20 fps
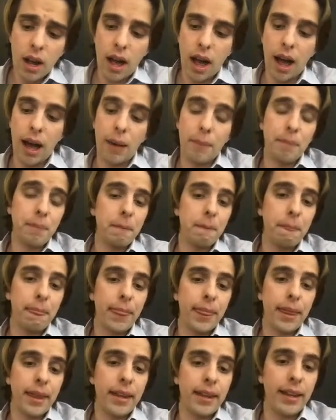And
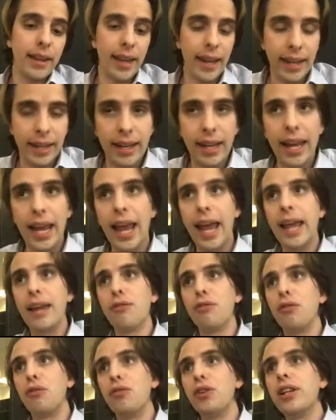
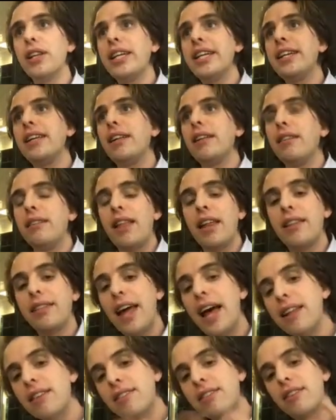really,
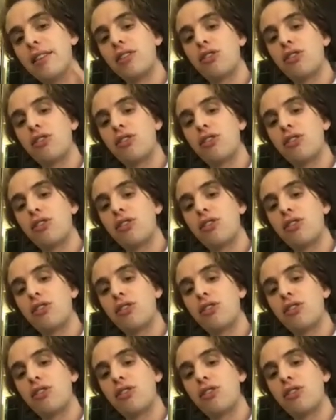that's the